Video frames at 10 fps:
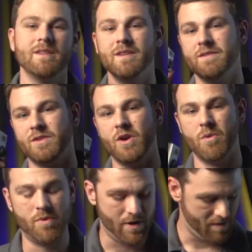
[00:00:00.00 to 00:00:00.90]
is the
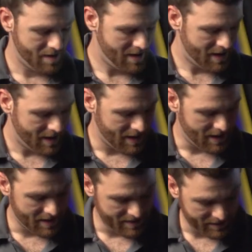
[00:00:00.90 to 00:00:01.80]
GoPro.
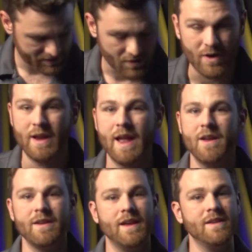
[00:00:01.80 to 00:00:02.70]
Uh, it started
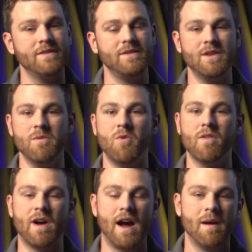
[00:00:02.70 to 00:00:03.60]
out as you know more
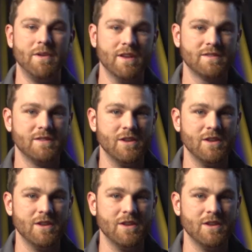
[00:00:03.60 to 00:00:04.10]
of a hobbyist,